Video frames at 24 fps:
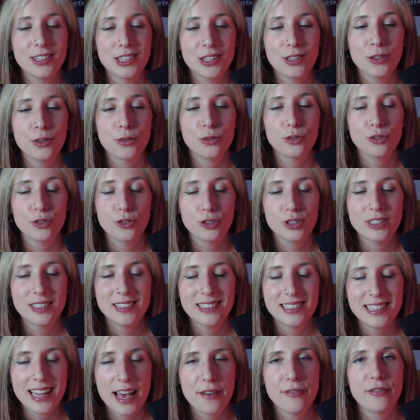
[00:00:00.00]
you should
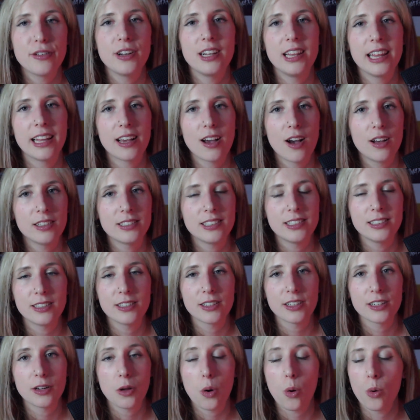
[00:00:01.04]
definitely consider